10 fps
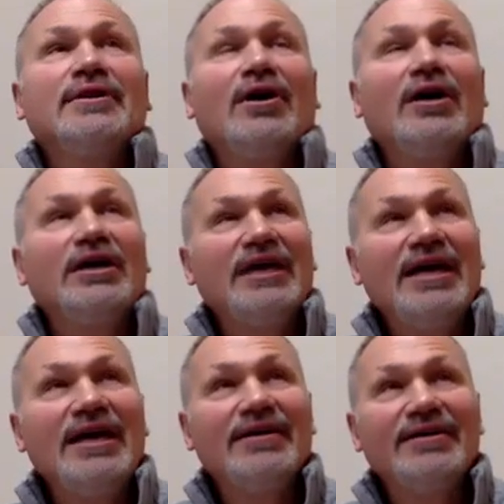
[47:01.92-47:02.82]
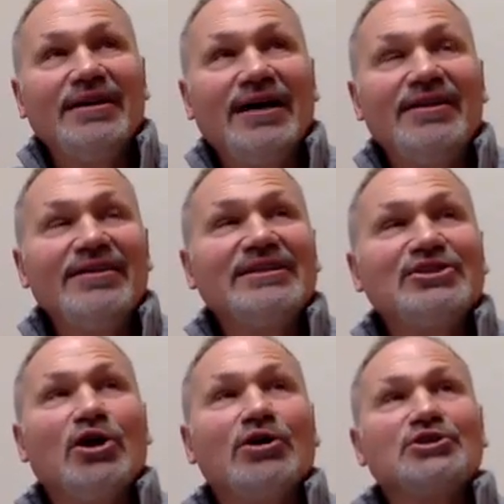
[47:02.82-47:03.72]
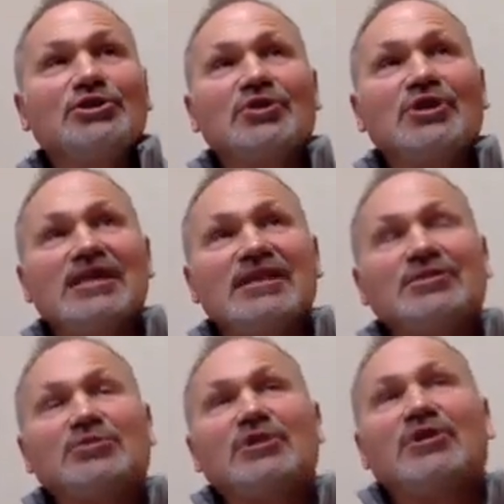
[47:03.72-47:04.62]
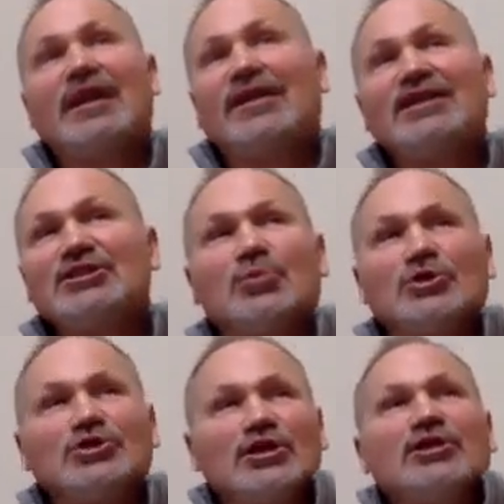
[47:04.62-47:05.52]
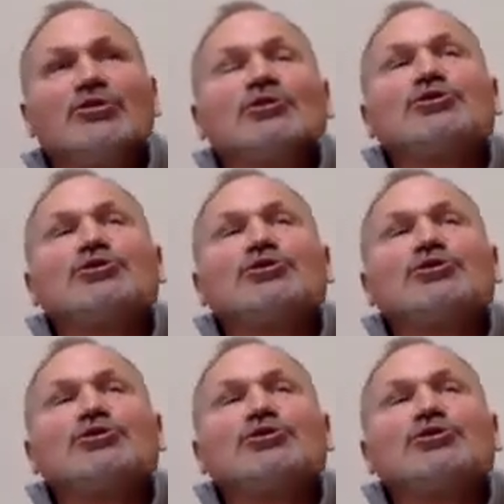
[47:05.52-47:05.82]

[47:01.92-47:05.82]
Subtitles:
I think that's also key as we look at it. That's the most literal